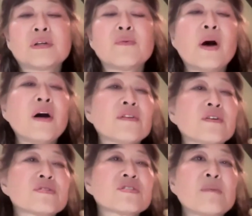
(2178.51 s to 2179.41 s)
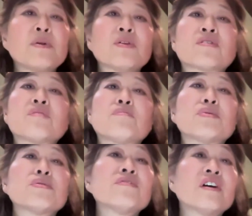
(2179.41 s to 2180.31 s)
pretty well. They were stable or
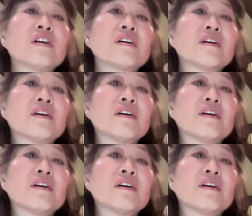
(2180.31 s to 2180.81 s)
improving.